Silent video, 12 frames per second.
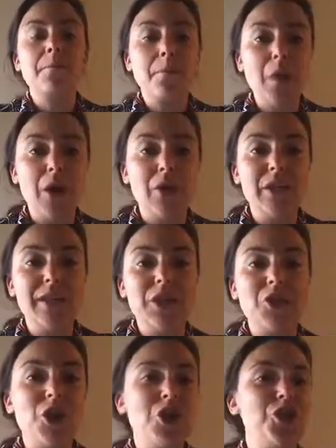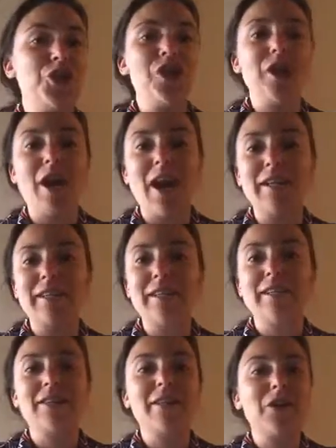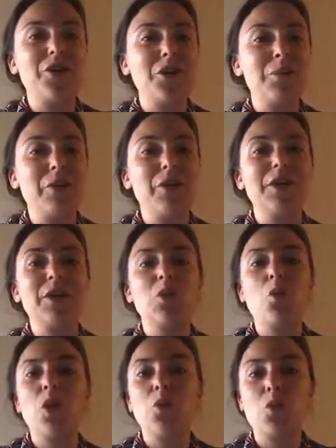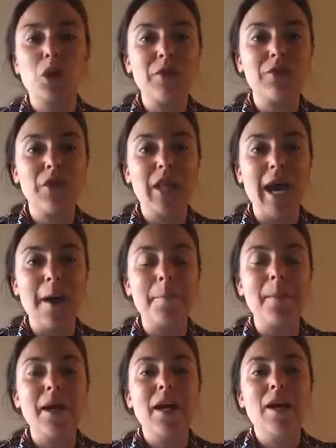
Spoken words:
parents exchanging their ideas, their experiences, what worked for them,